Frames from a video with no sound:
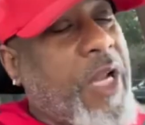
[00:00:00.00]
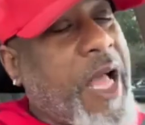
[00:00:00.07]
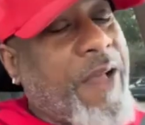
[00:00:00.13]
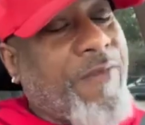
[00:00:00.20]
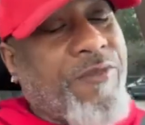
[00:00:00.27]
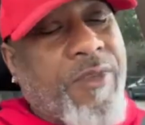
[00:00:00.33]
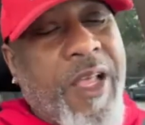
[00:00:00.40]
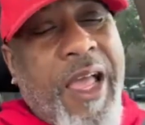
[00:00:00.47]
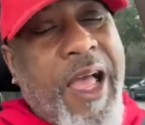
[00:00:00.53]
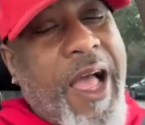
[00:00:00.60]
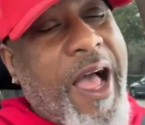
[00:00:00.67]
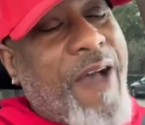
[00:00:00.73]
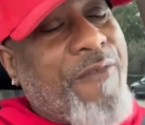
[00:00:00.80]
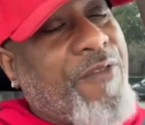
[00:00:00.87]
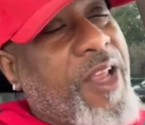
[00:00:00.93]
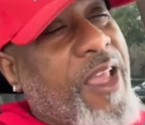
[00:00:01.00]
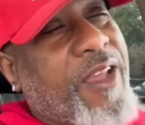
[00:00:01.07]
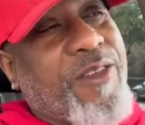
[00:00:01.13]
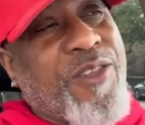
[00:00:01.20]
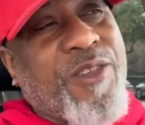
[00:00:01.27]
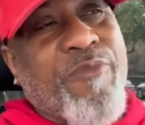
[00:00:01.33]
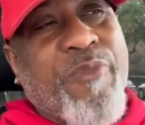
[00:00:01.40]
I've I've
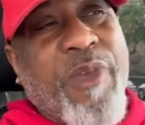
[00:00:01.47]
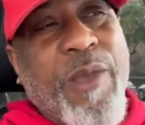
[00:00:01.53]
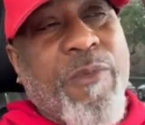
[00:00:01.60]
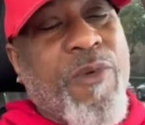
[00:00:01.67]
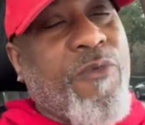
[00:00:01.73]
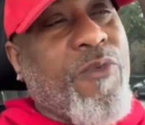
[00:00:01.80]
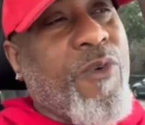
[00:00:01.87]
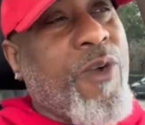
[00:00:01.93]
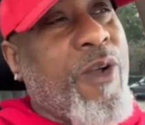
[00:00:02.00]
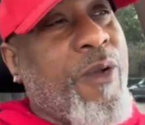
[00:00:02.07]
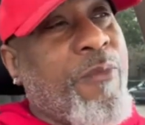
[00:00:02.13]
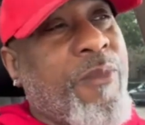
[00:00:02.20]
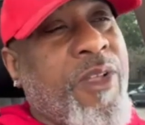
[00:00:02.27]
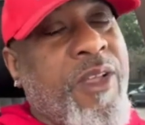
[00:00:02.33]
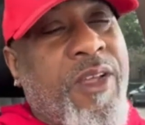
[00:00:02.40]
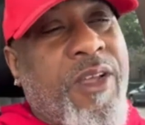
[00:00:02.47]
taken some people from